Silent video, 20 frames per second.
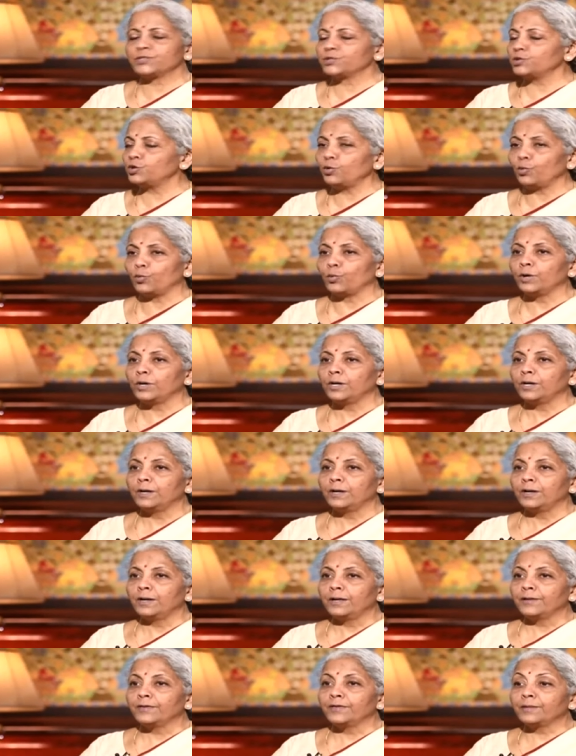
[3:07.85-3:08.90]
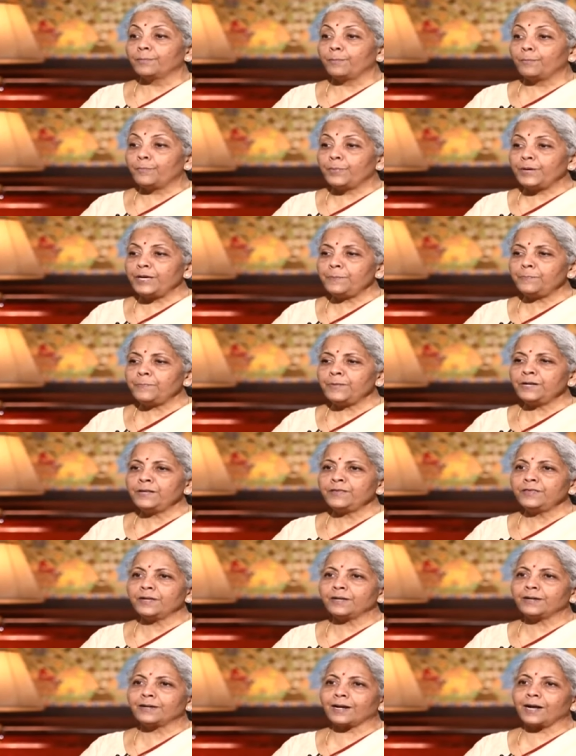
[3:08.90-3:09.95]
No, the people in the
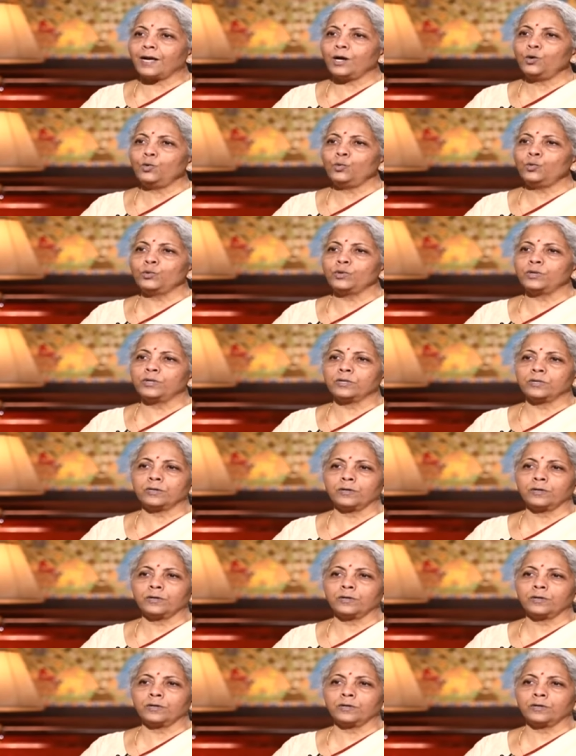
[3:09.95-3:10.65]
ground